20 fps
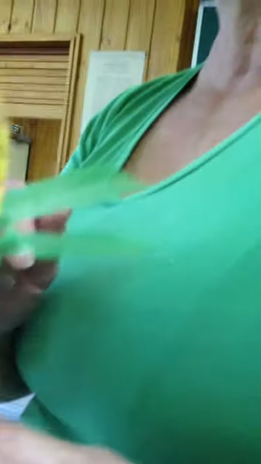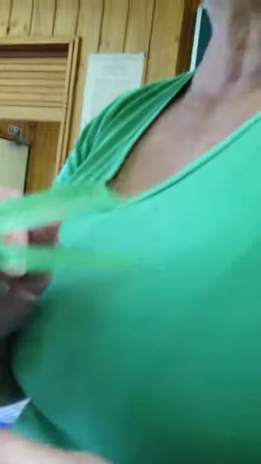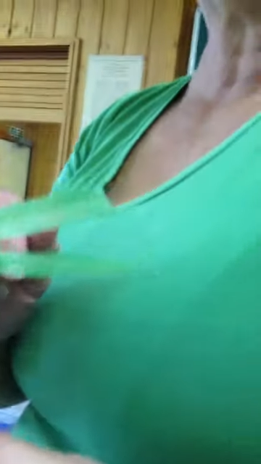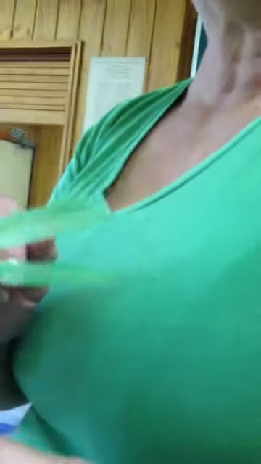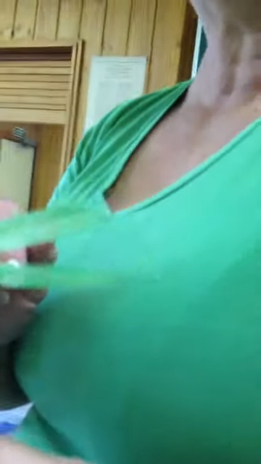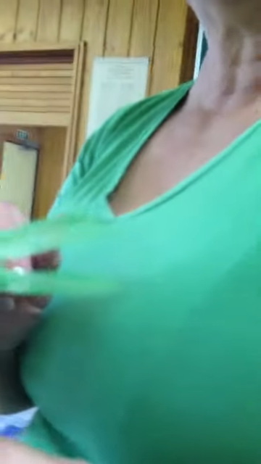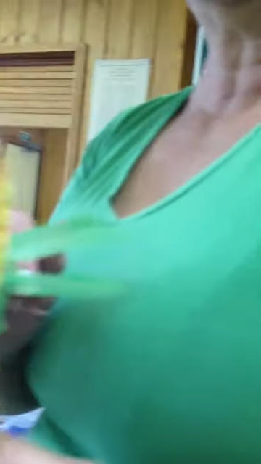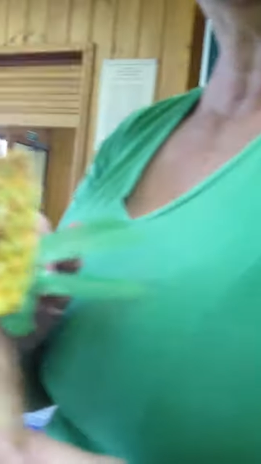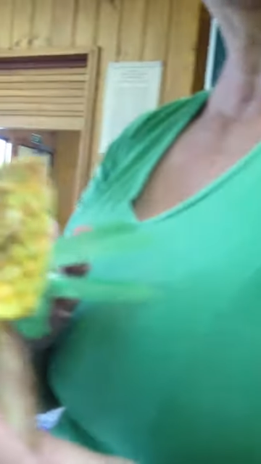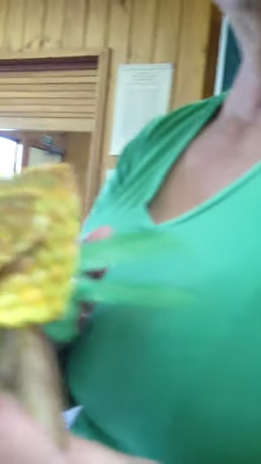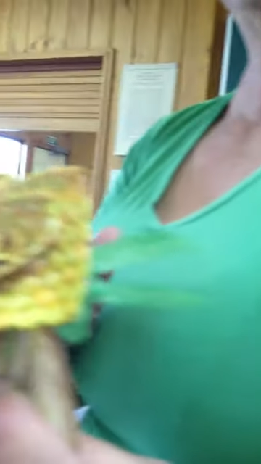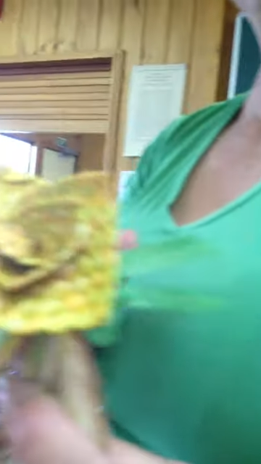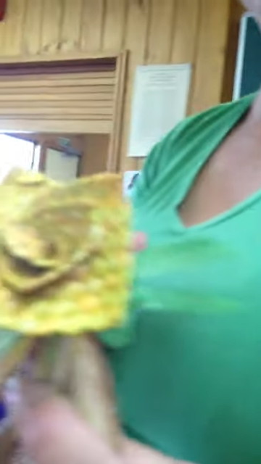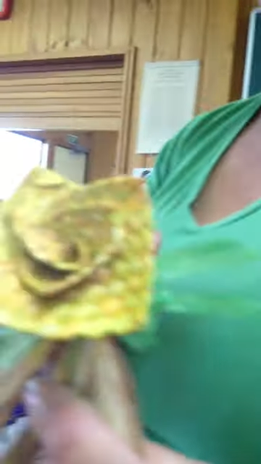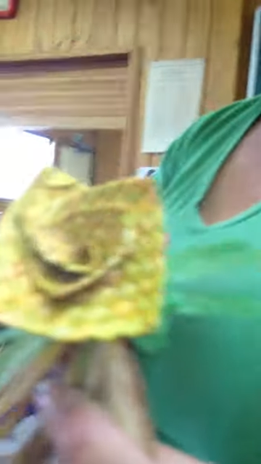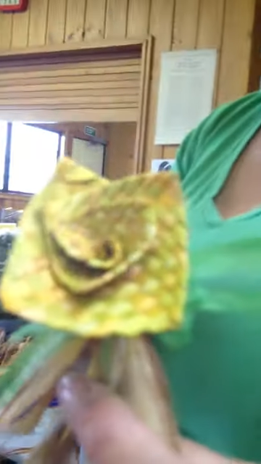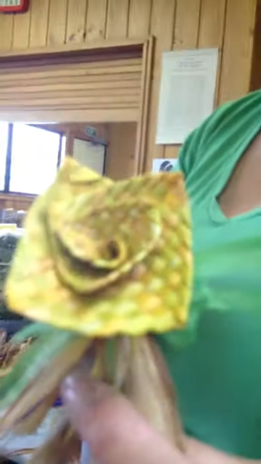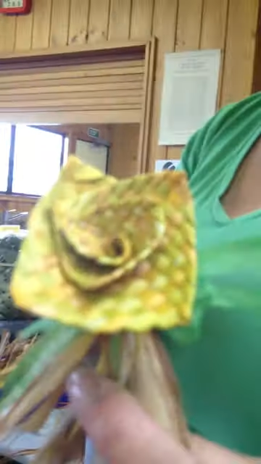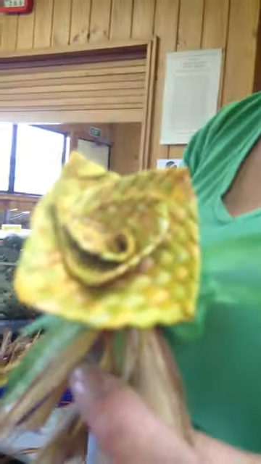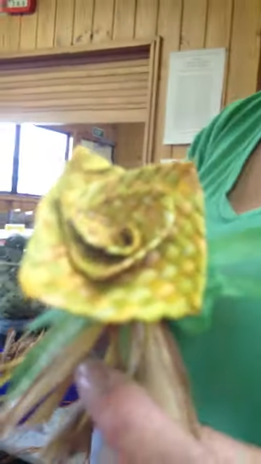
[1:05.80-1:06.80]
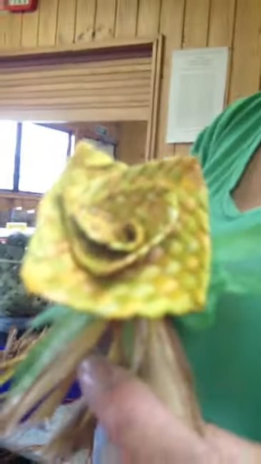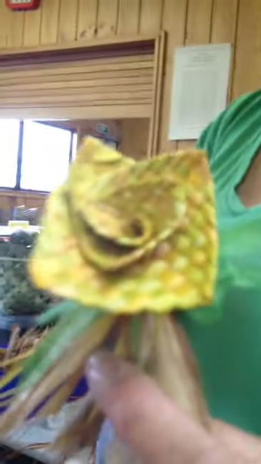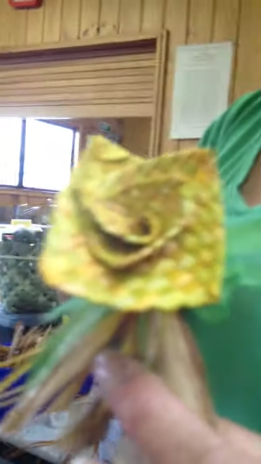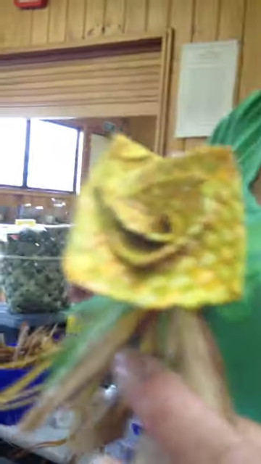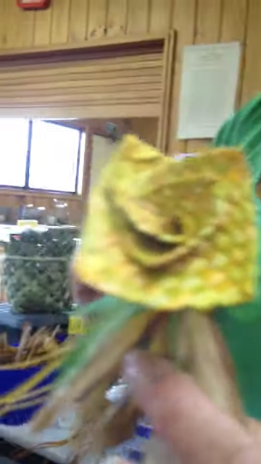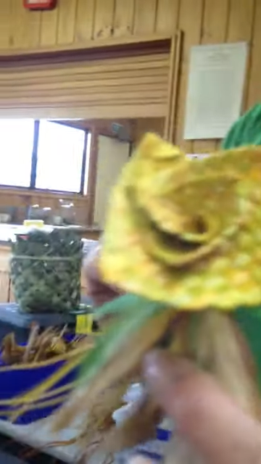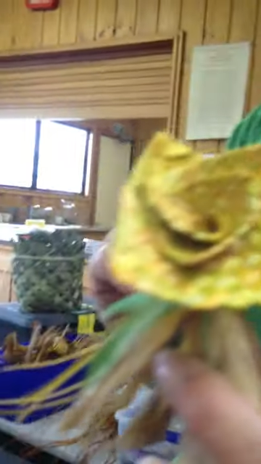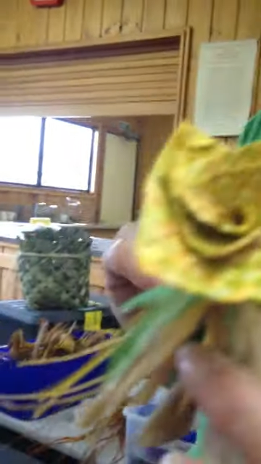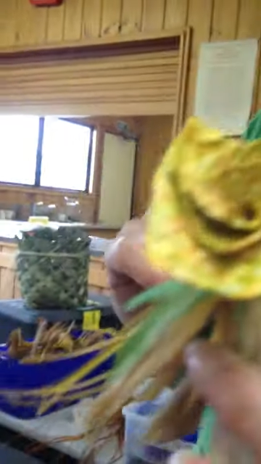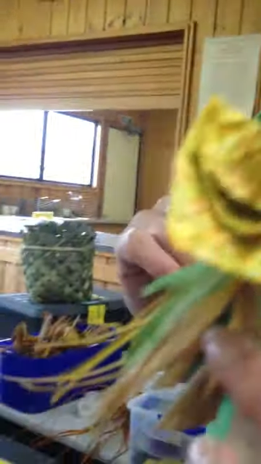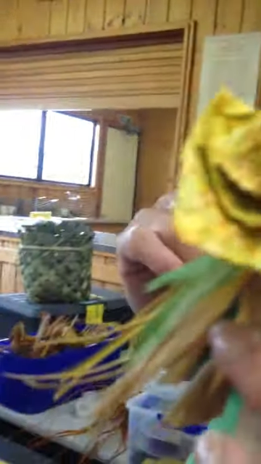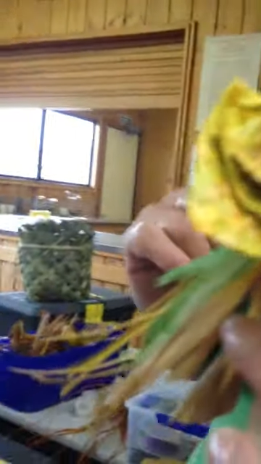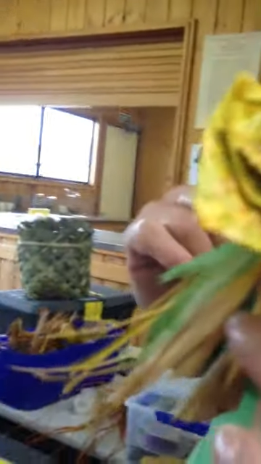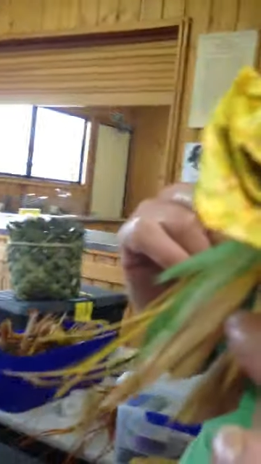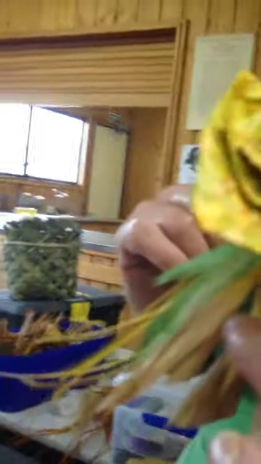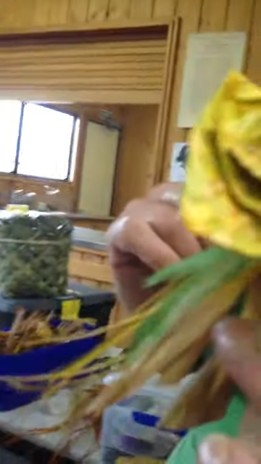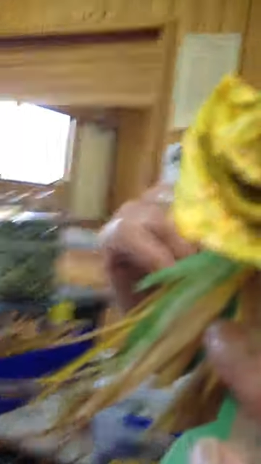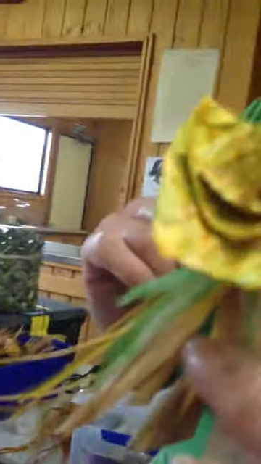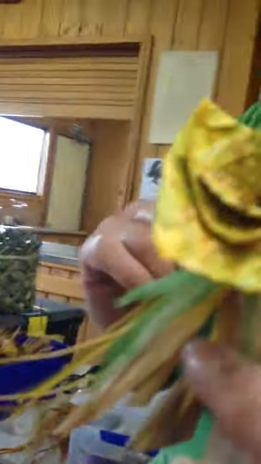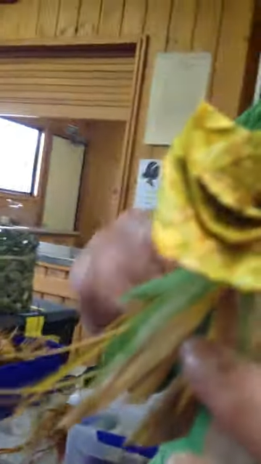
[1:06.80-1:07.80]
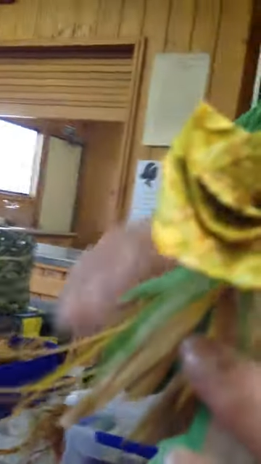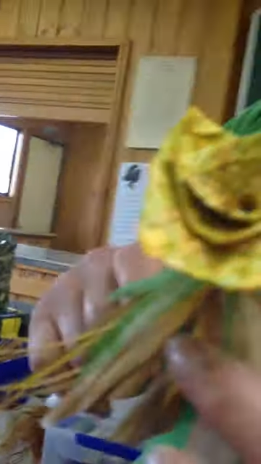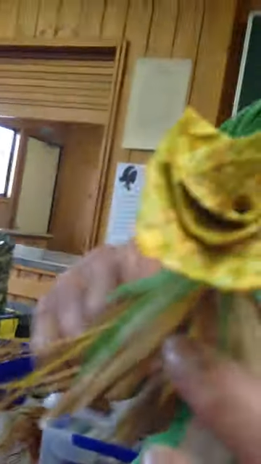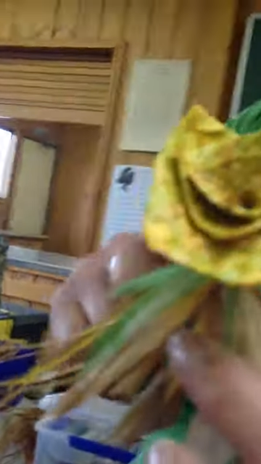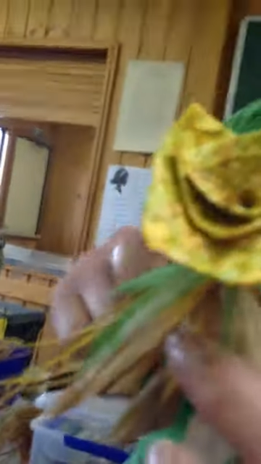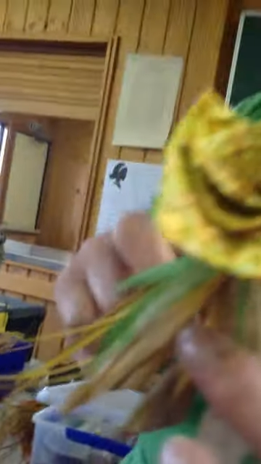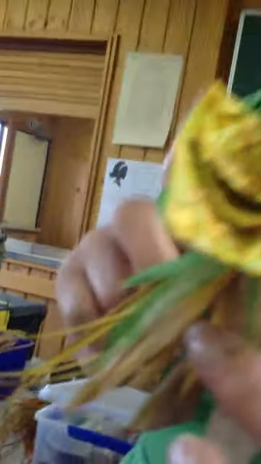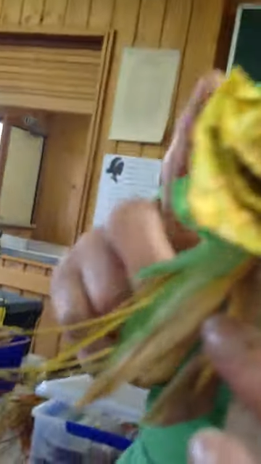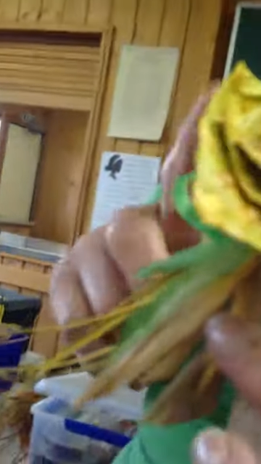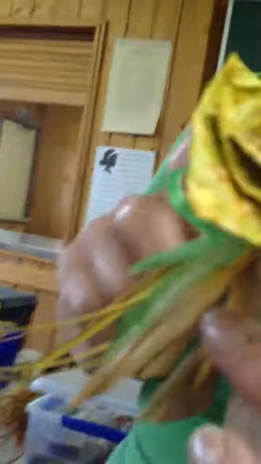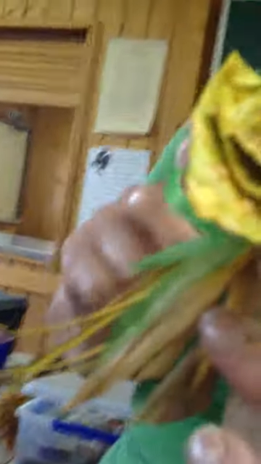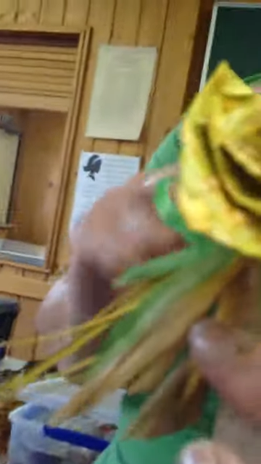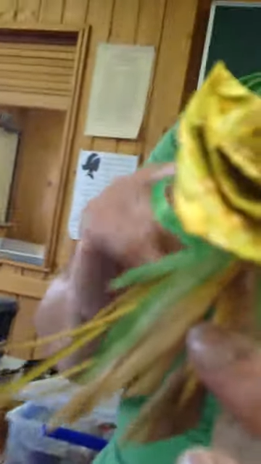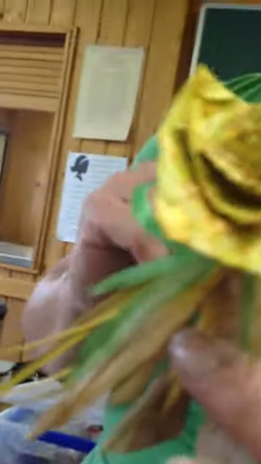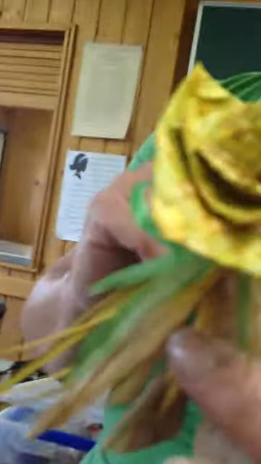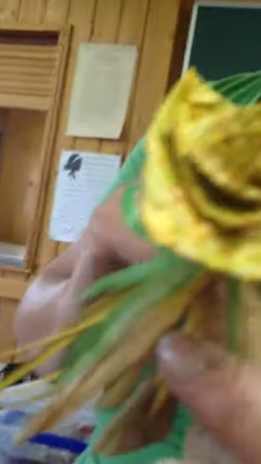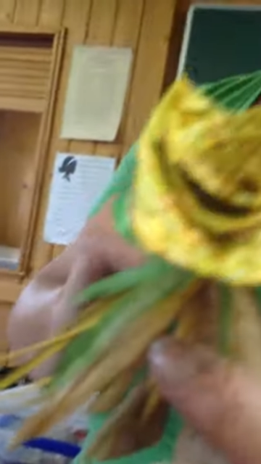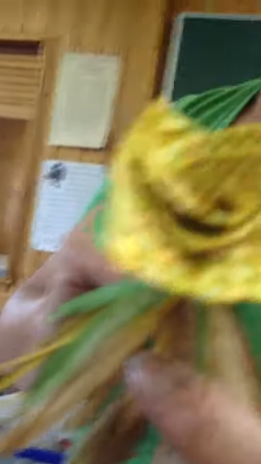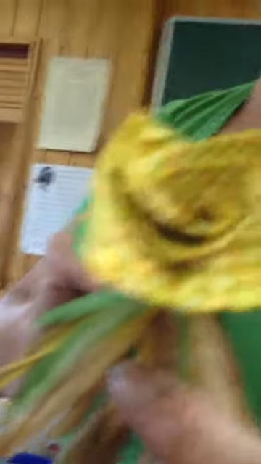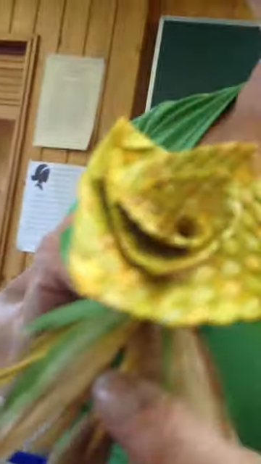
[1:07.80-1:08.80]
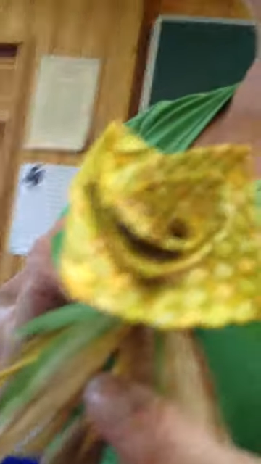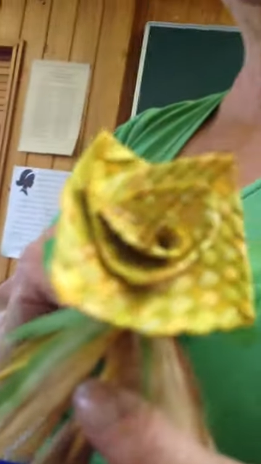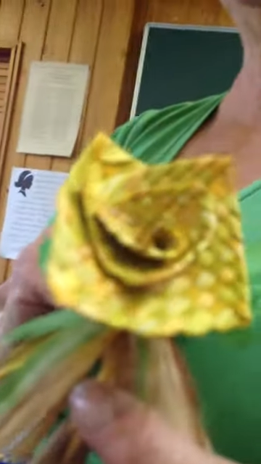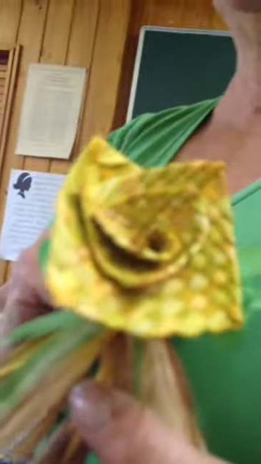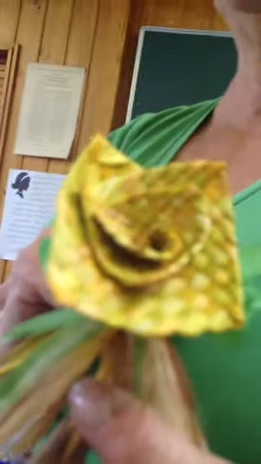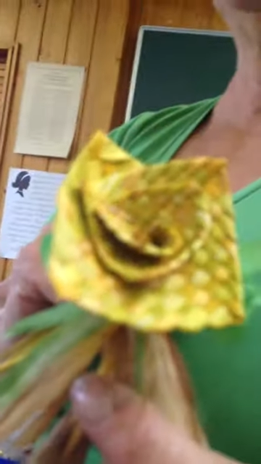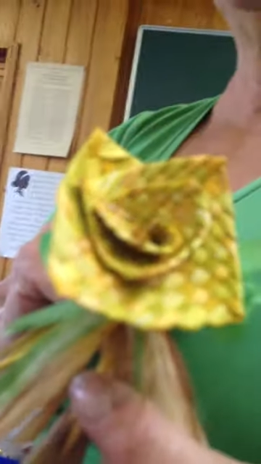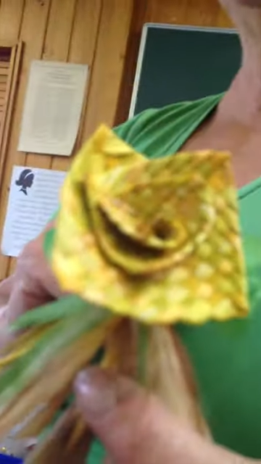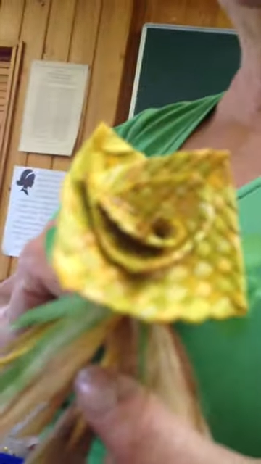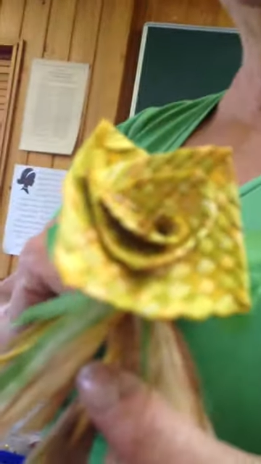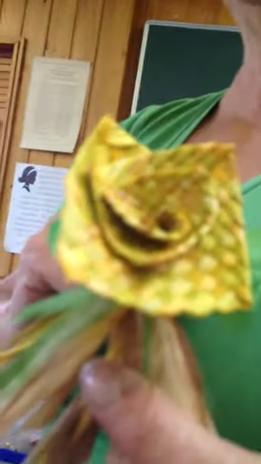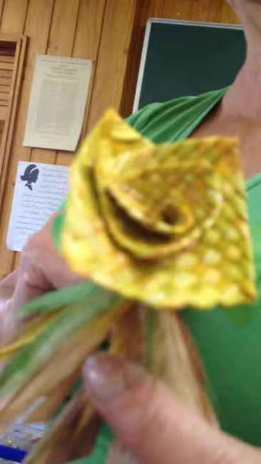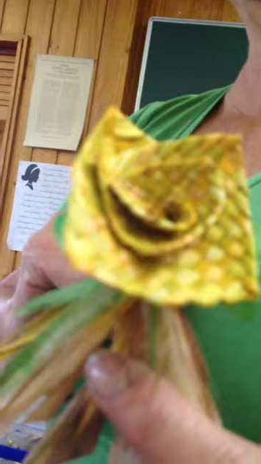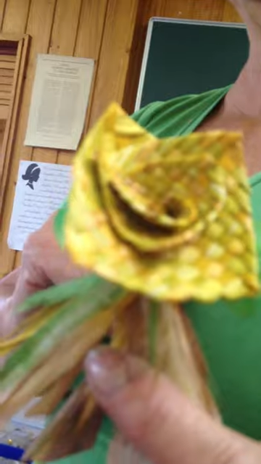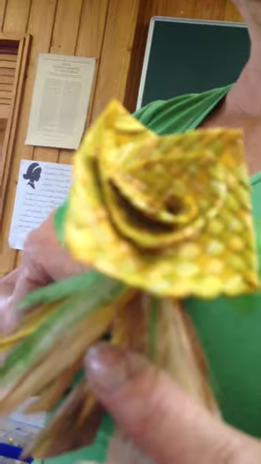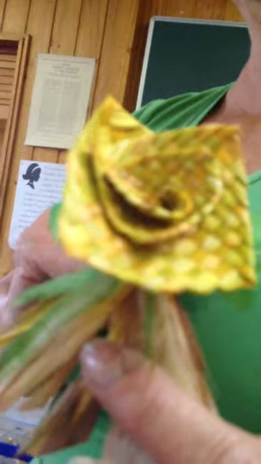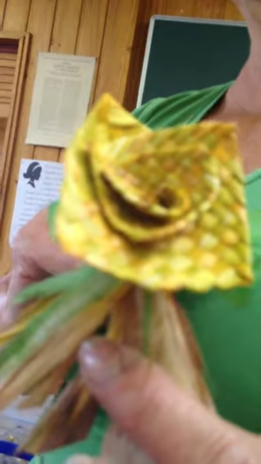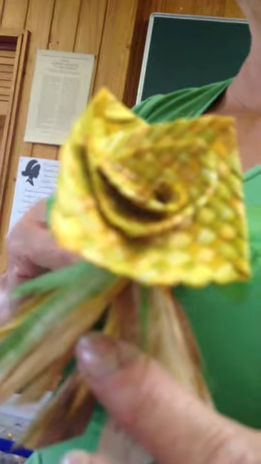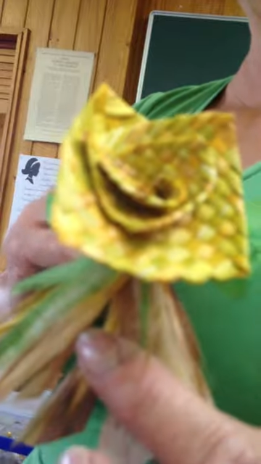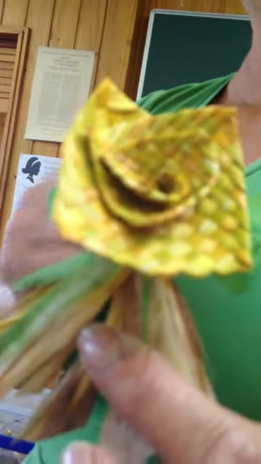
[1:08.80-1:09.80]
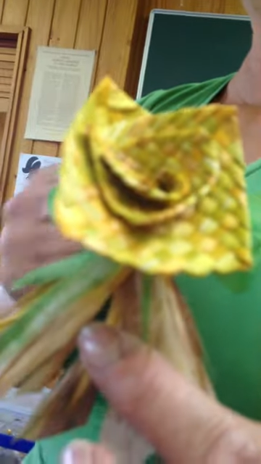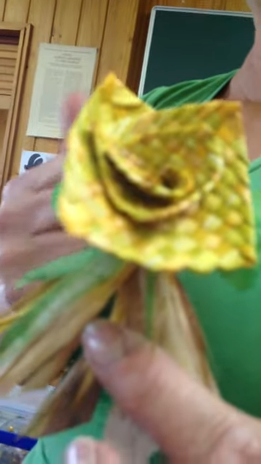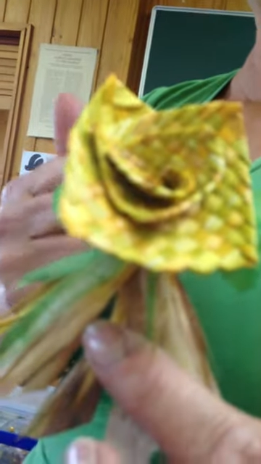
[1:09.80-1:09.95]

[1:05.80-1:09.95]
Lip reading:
Nobody's mouth can be seen.